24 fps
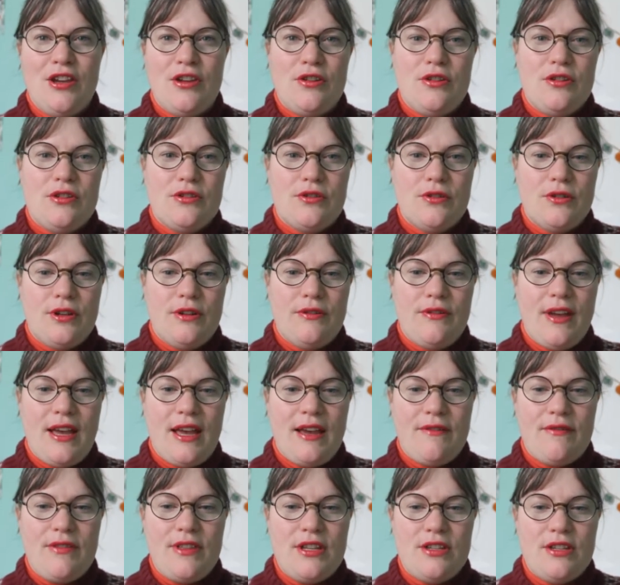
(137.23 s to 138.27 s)
you sort of
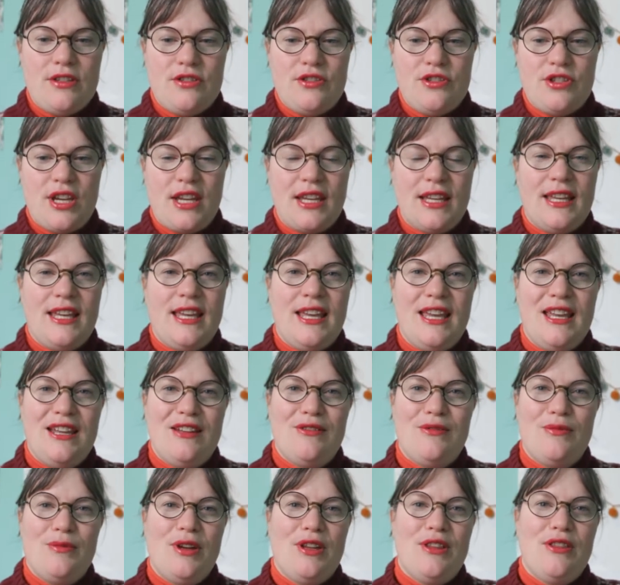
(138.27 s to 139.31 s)
have this checking
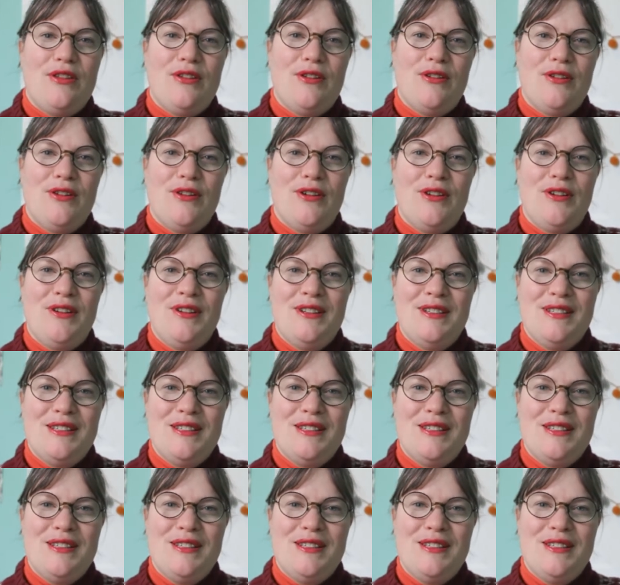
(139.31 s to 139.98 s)
in with your